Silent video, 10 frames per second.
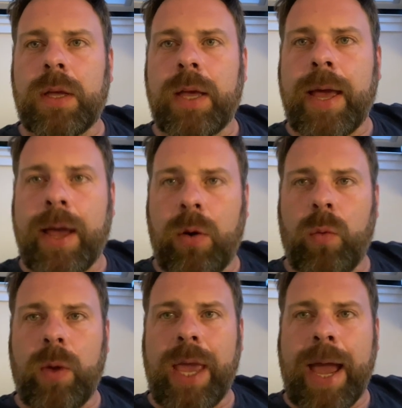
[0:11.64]
how
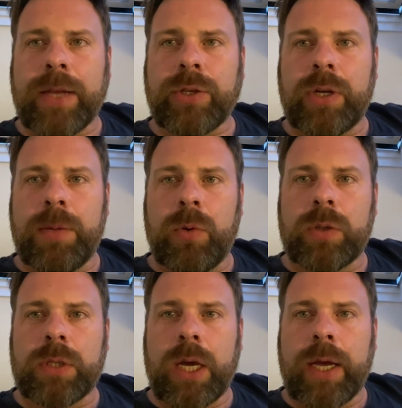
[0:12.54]
we actually
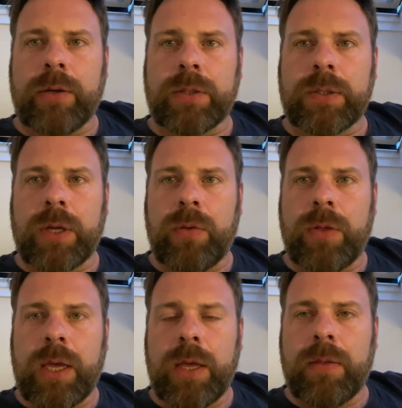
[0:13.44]
bought our house. So
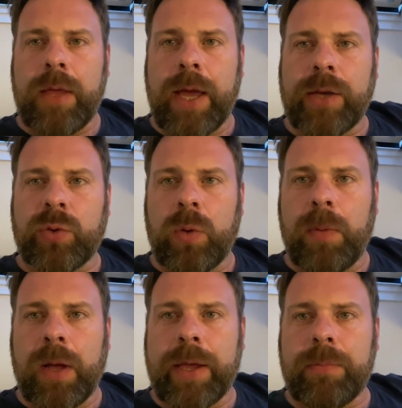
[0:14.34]
the actual
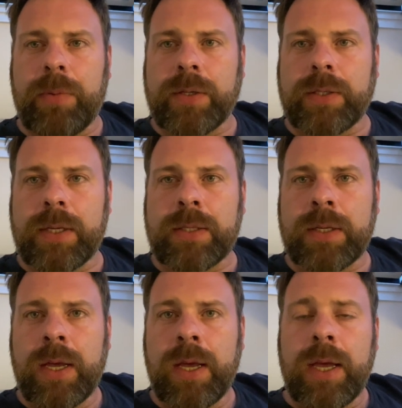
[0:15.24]
buying process.
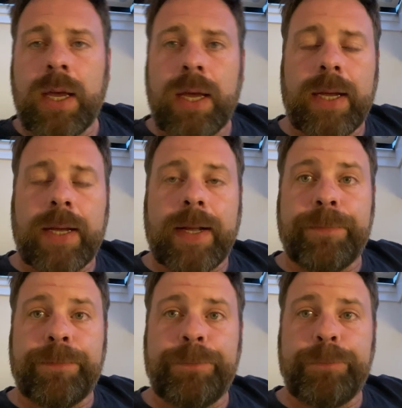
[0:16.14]

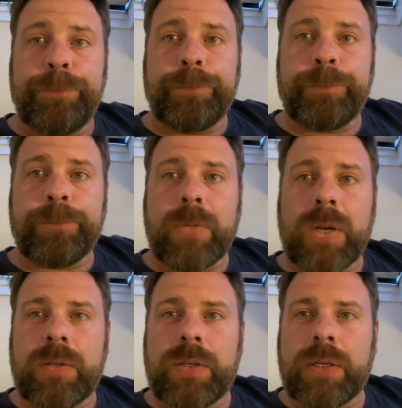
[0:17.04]

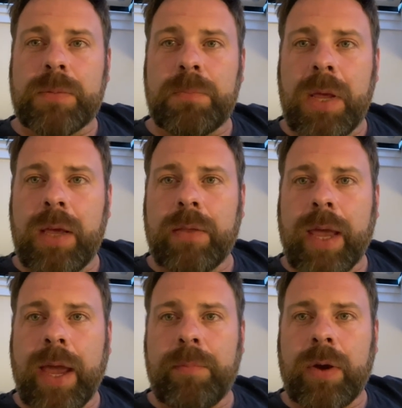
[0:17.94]
It's just me and the
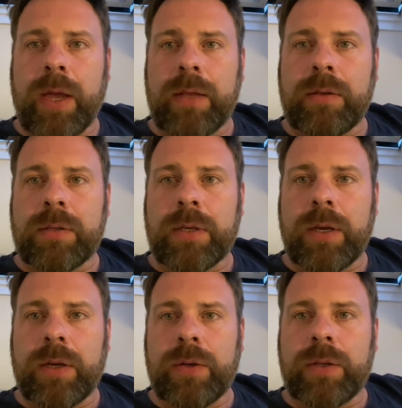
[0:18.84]
camera again, so
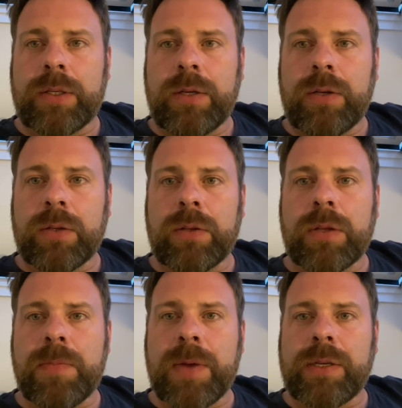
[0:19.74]
it's not
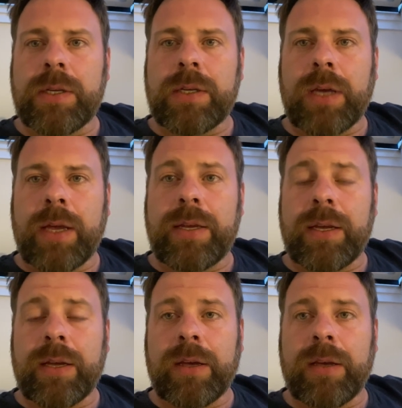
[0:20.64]
the most
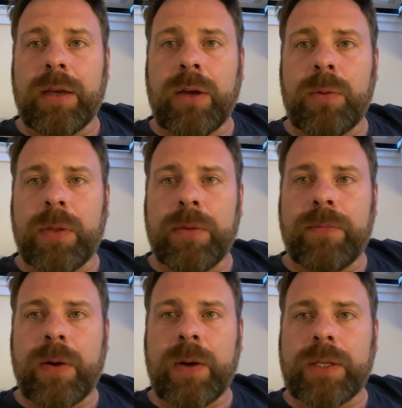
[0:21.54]
exciting, and I hope that
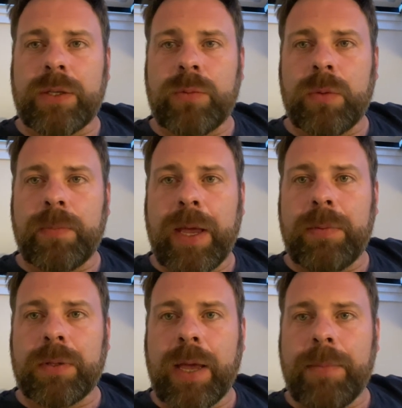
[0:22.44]
very soon we'll be
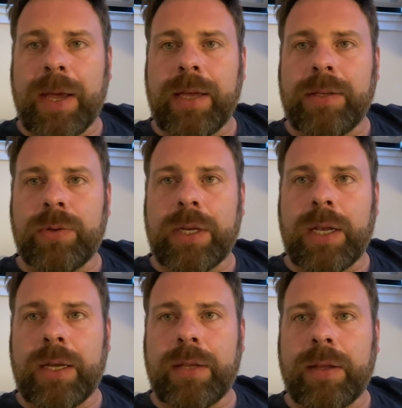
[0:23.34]
able to get back into
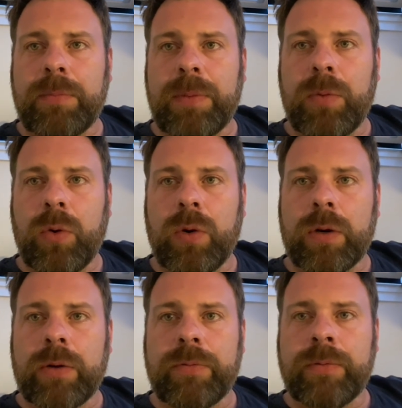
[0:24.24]
Italy and there'll be more of